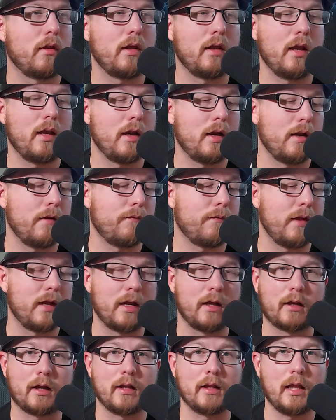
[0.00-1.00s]
if
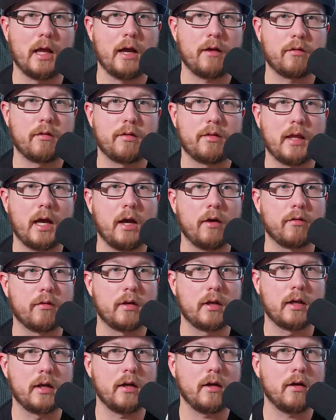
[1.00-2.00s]
they can last
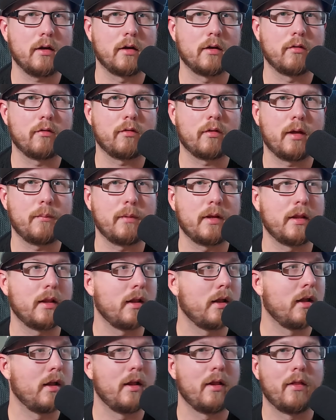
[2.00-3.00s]
1,000 years, I mean,
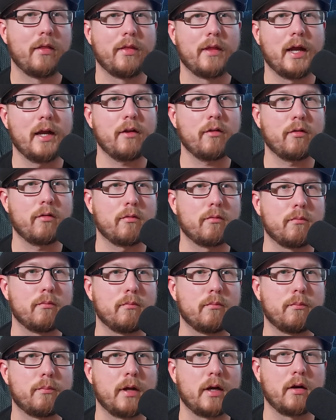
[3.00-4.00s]
that's
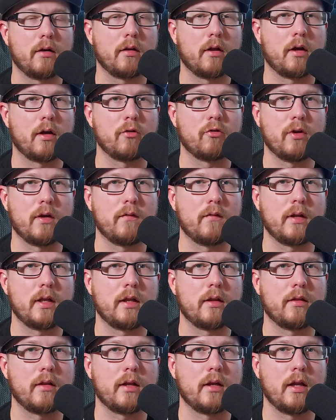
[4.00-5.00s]
better
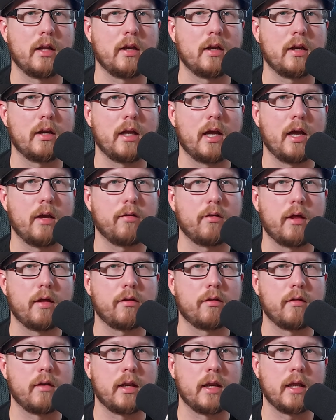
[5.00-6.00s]
longevity than any
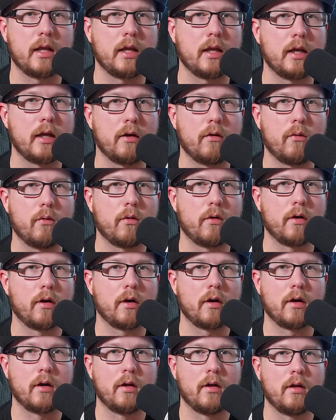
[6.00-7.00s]
SSD
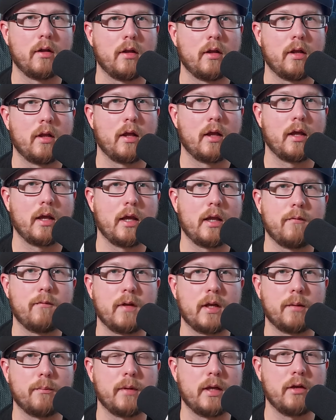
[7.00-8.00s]
or
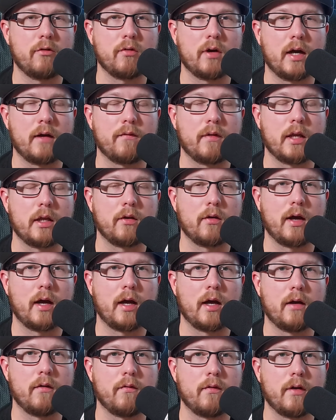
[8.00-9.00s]
NVMe drive that you
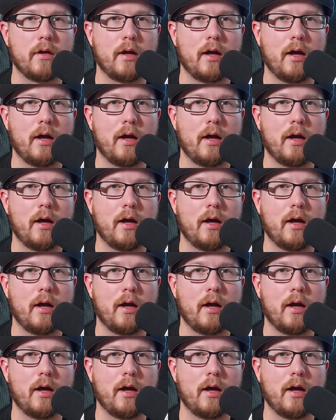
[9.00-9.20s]
have,